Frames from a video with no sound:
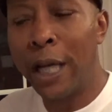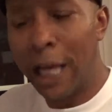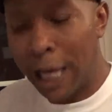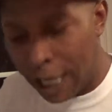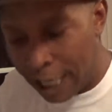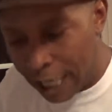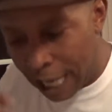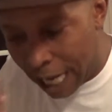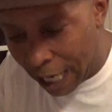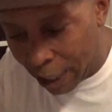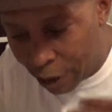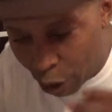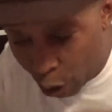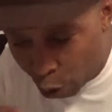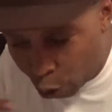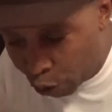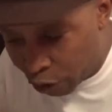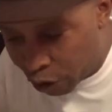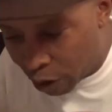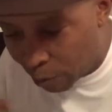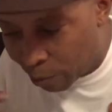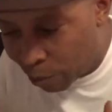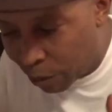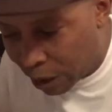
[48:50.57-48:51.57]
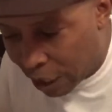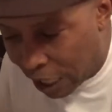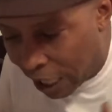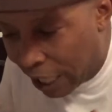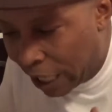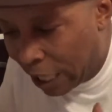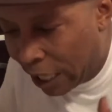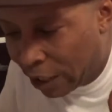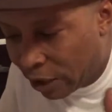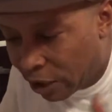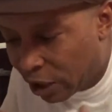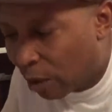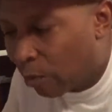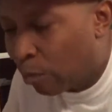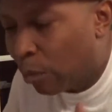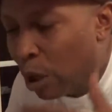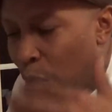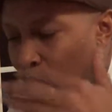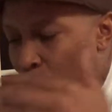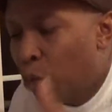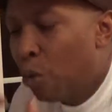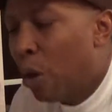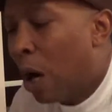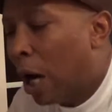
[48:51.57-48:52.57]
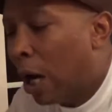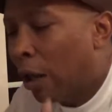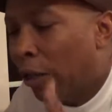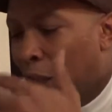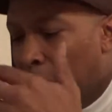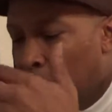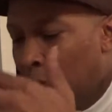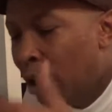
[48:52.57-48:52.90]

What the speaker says: and I know some things, some other